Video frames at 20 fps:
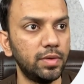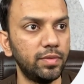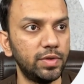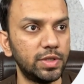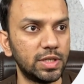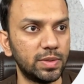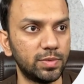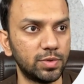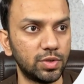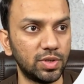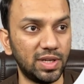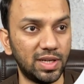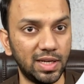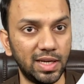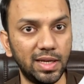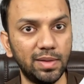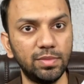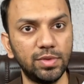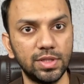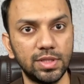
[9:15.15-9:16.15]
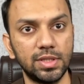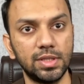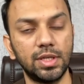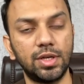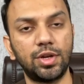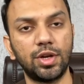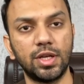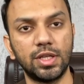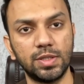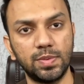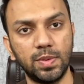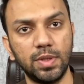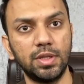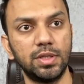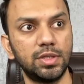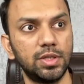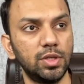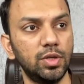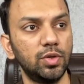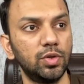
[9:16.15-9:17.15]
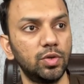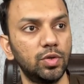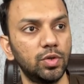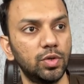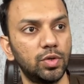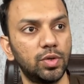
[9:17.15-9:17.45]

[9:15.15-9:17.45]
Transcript: which Amazon claimed this is the transparency logo,